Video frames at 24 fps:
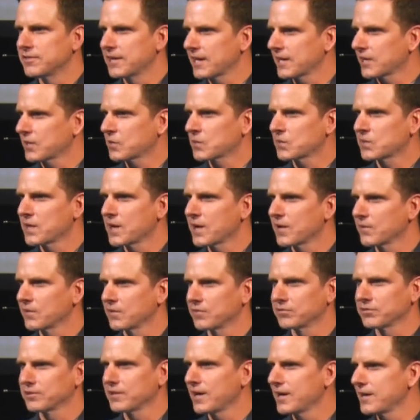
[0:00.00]
that crown of
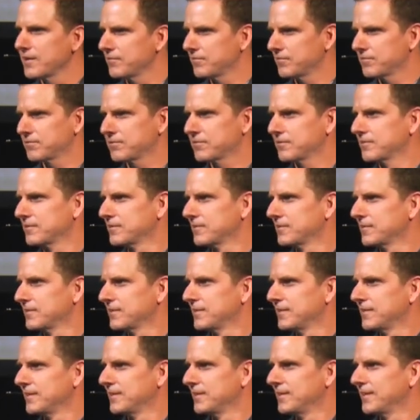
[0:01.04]
life.
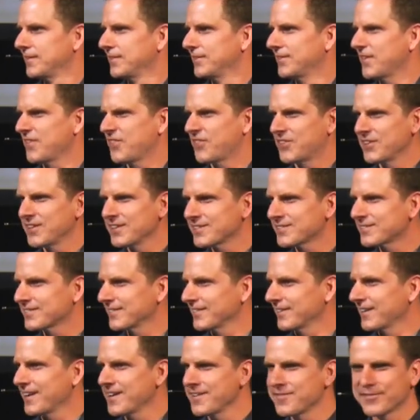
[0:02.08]
That this
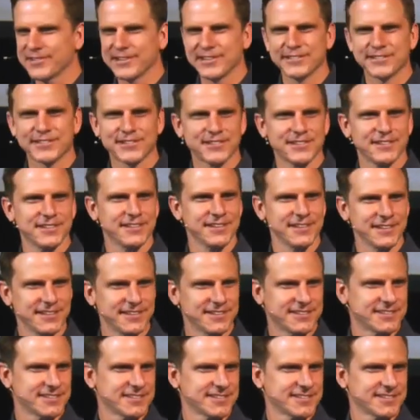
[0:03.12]
life isn't it.